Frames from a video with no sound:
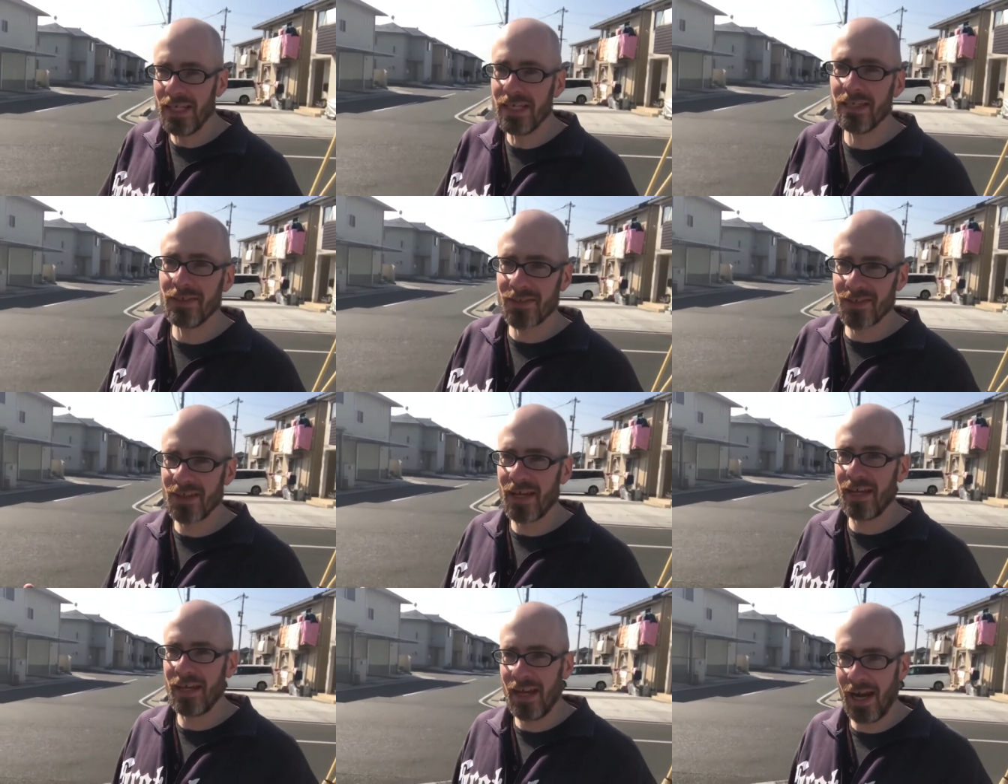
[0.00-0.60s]

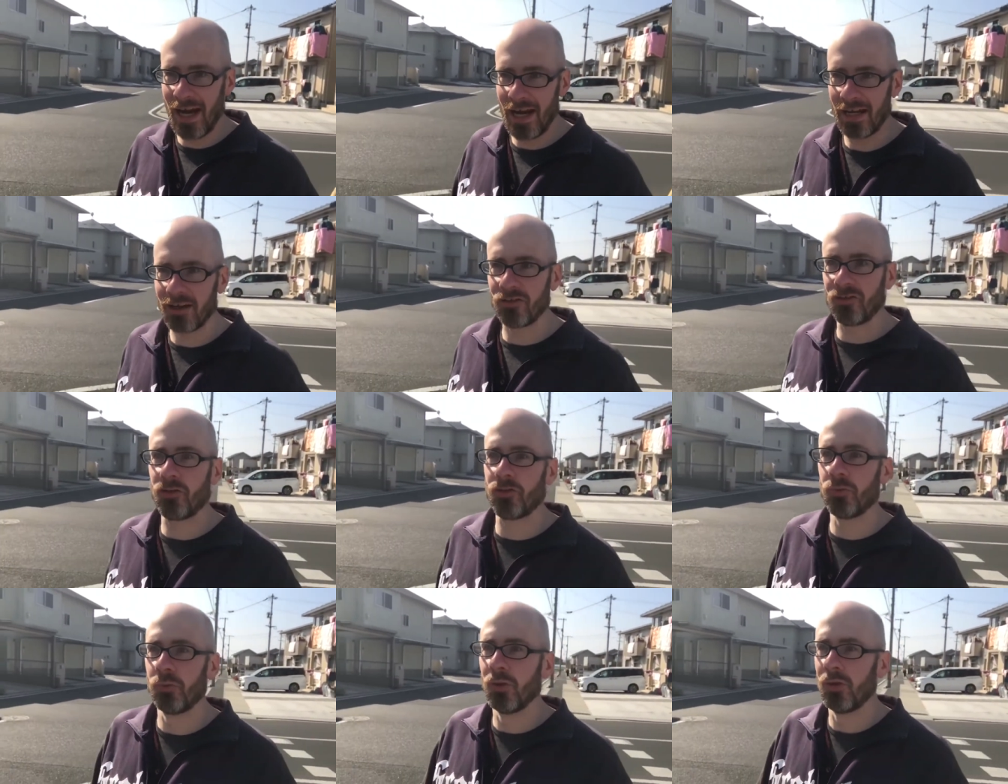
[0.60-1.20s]
is an
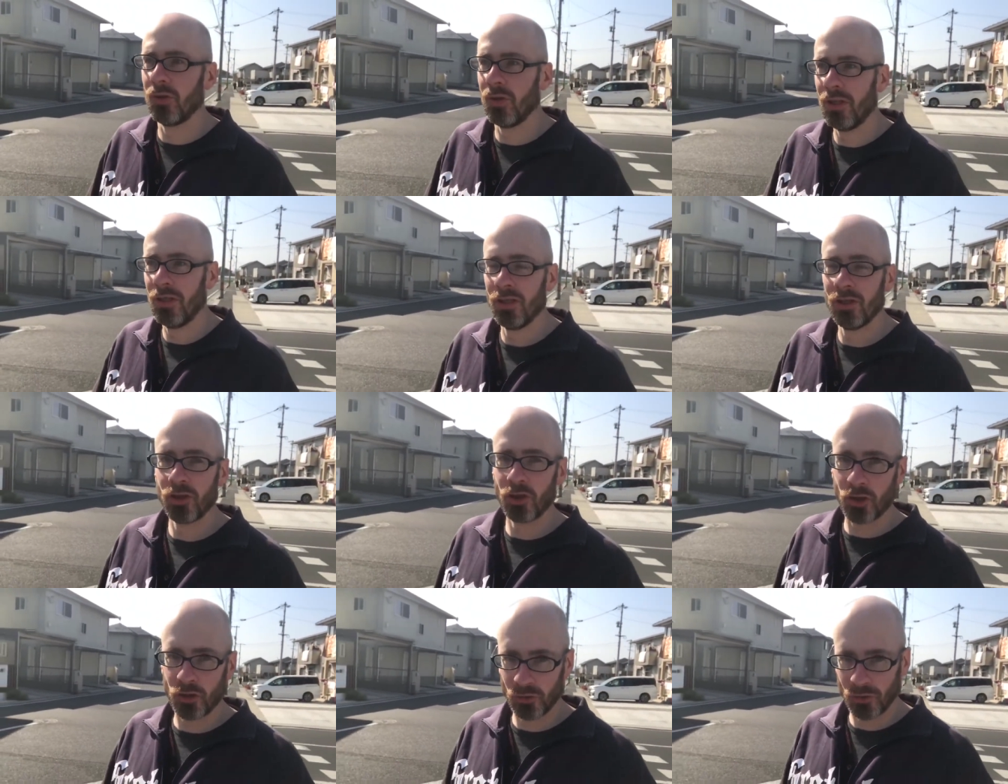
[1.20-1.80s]
actual
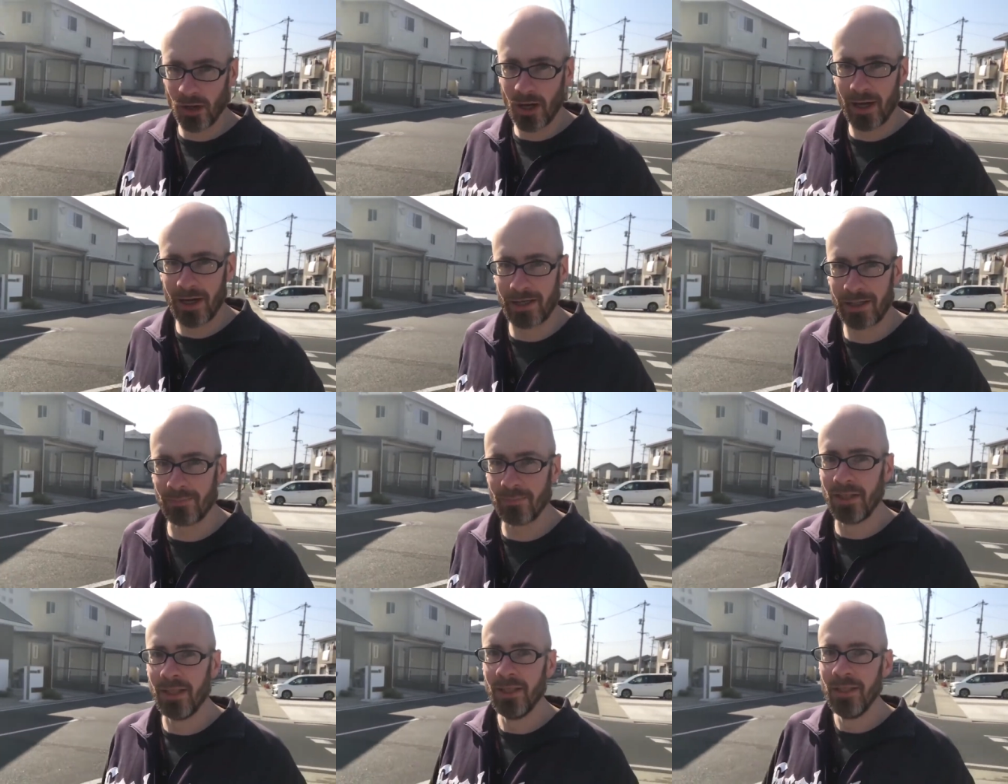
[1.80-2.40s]

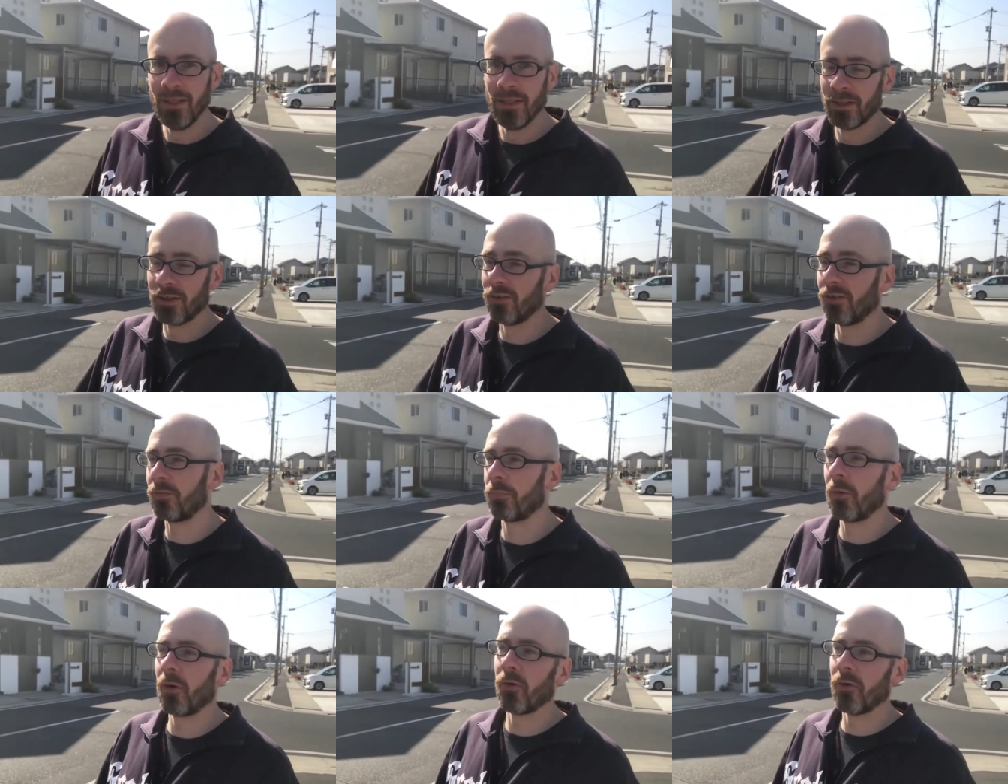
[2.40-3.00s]
crime
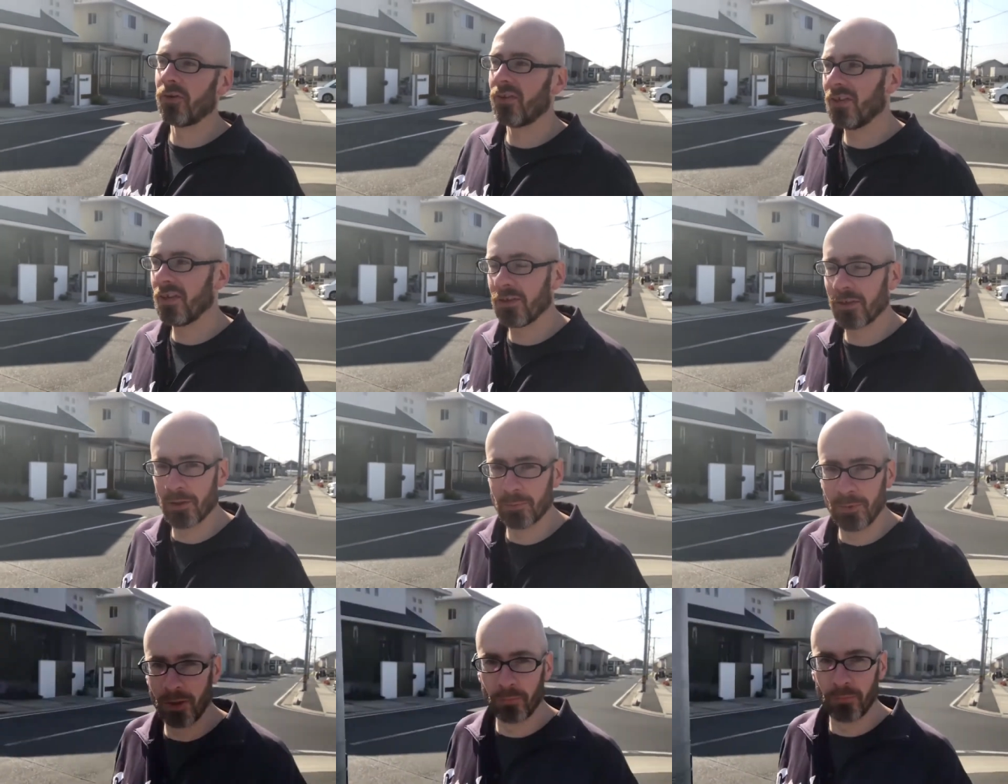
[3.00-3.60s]
conspiracy
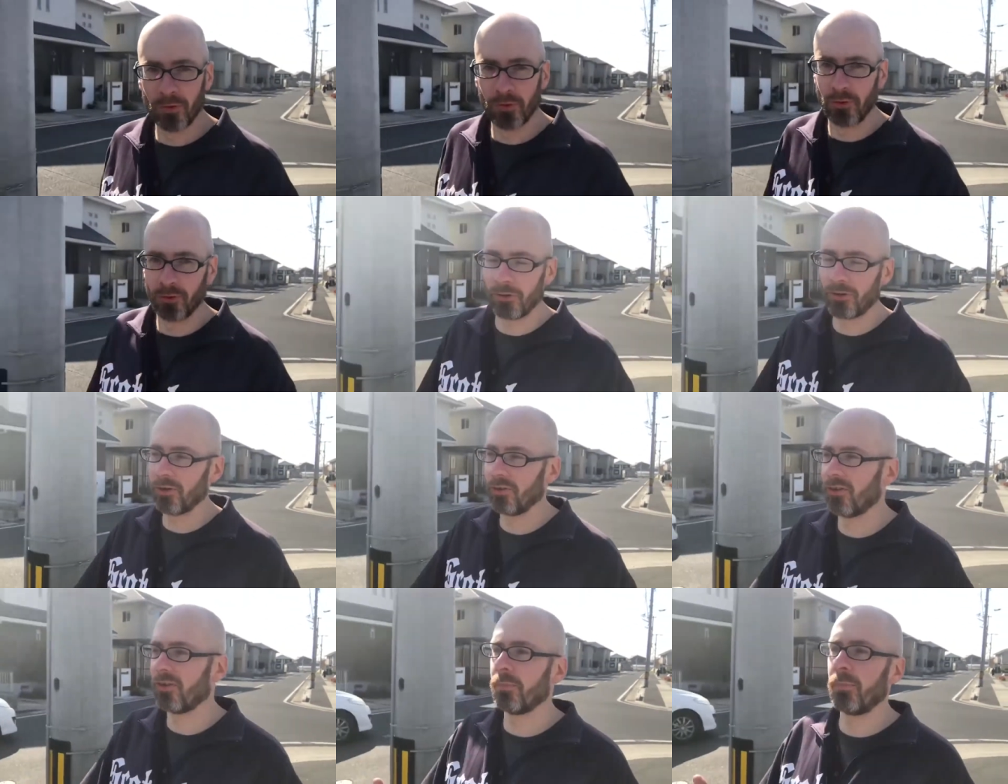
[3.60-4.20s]
to commit murder,
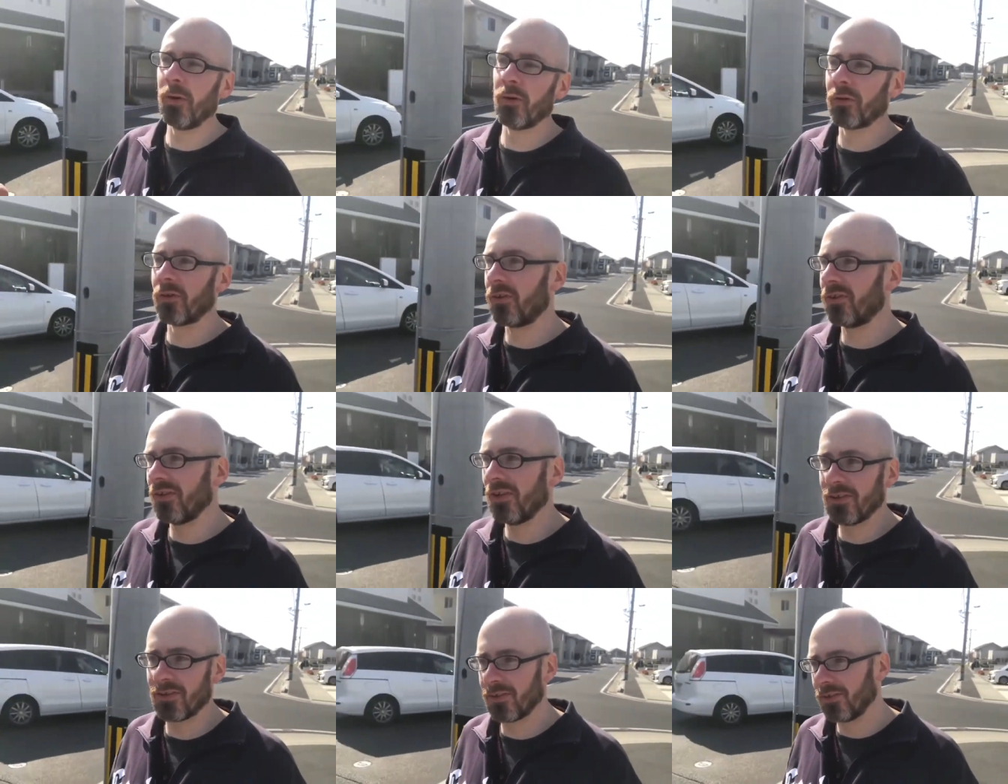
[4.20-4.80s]

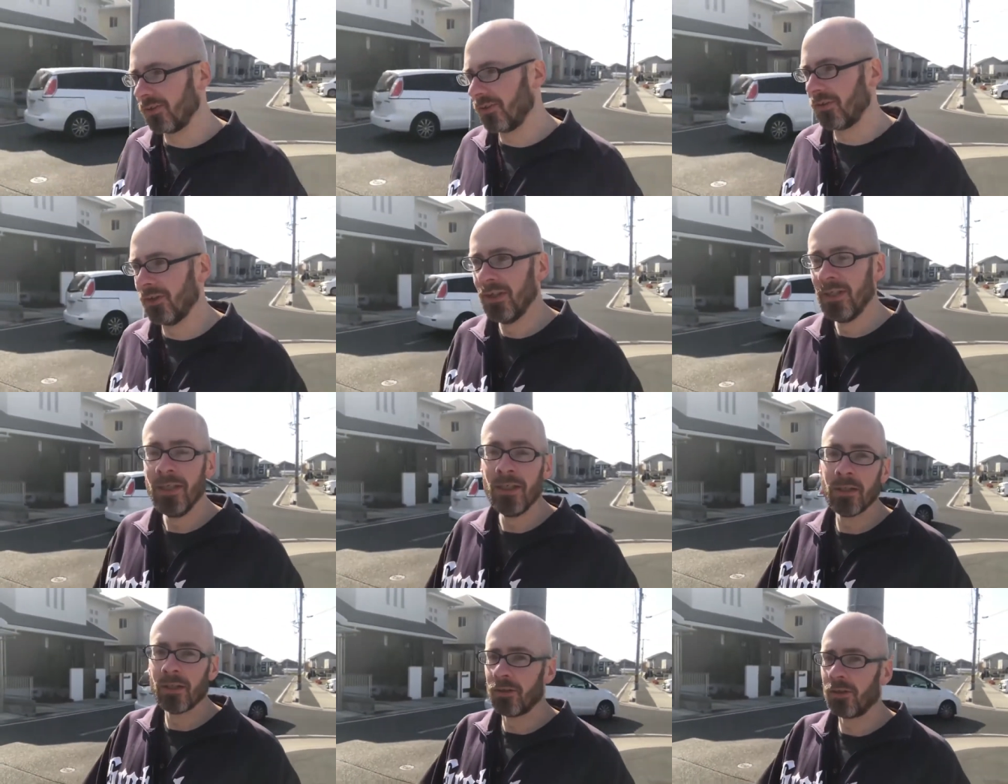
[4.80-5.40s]
conspiracy to
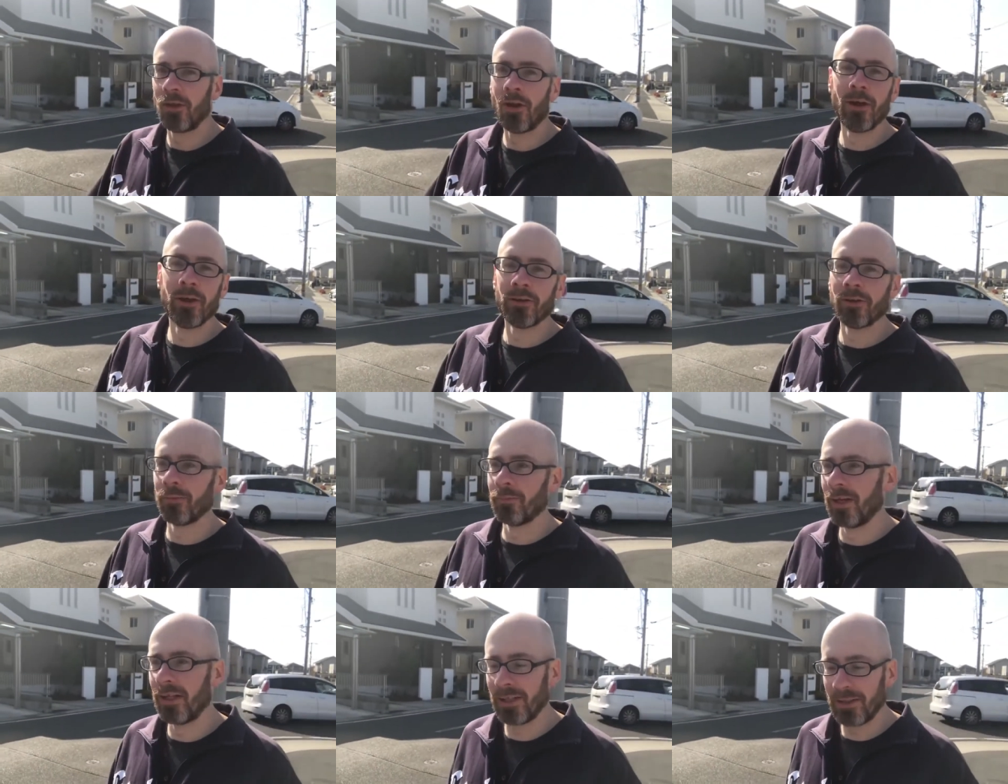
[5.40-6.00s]

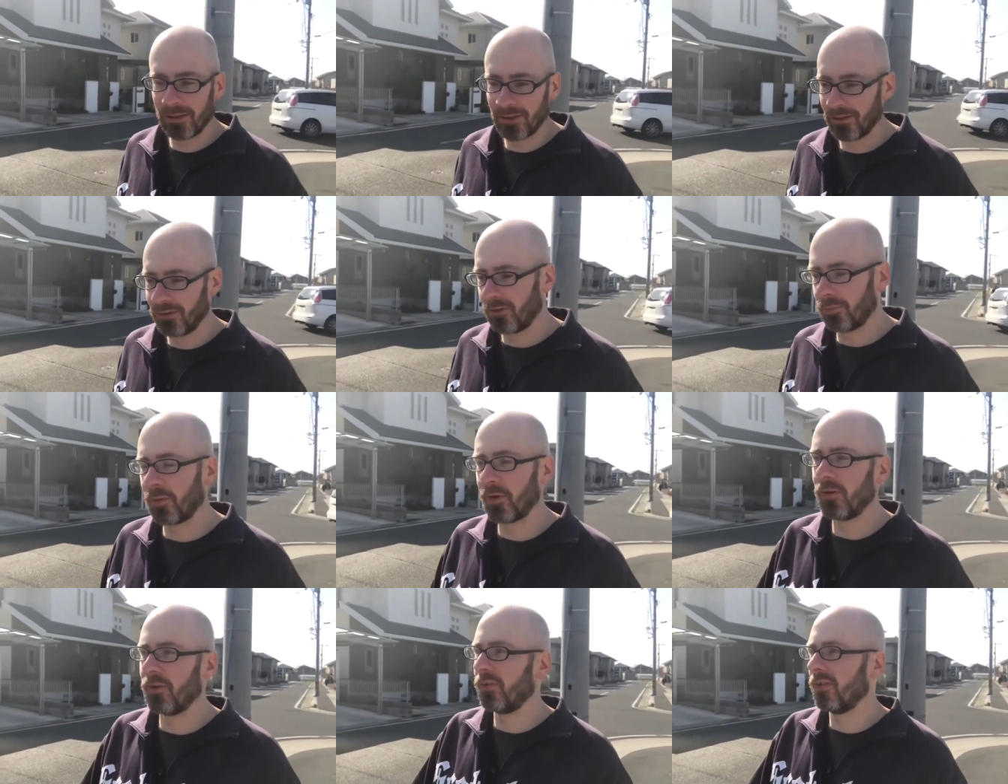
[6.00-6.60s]
launder money,
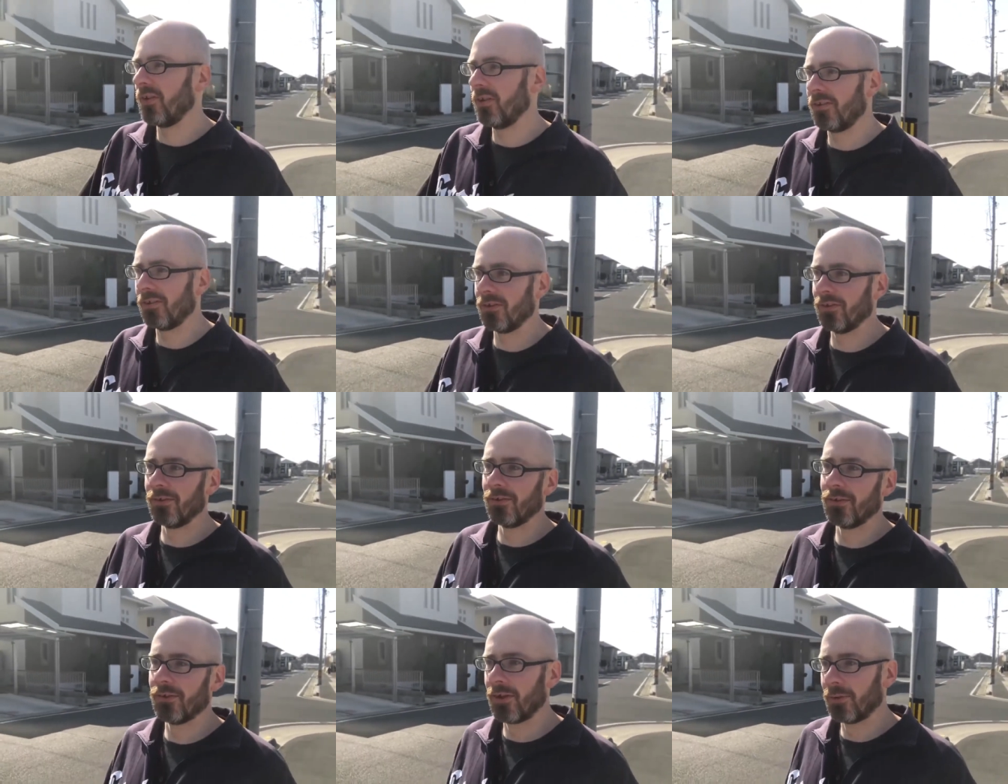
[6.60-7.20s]
conspiracy
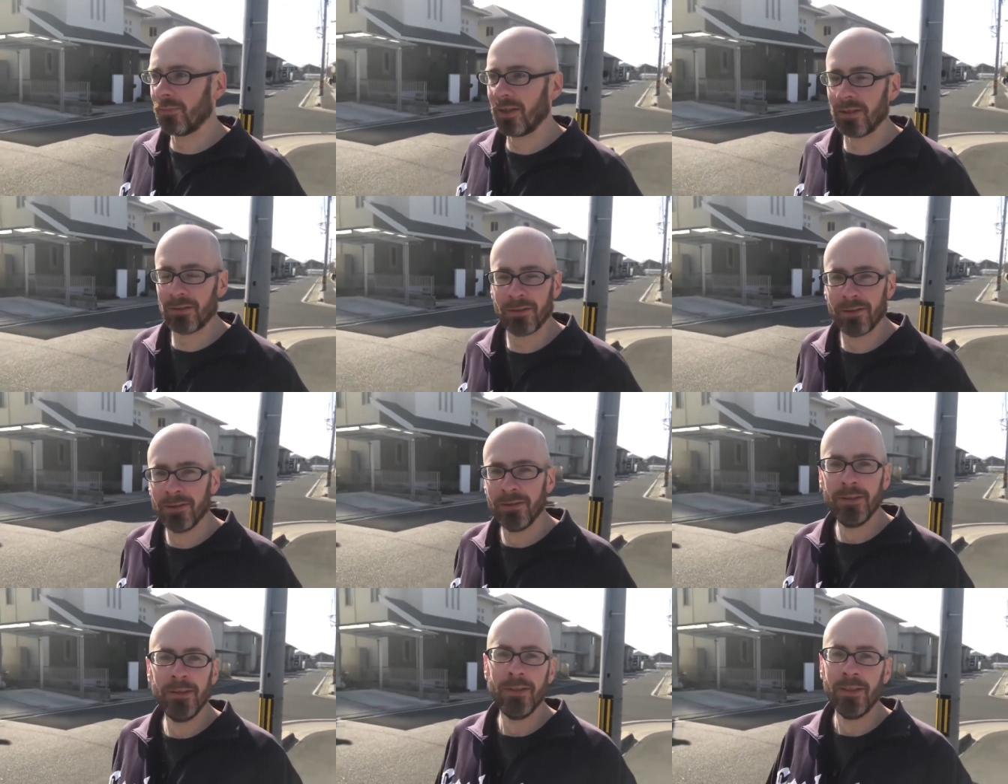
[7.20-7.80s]
to commit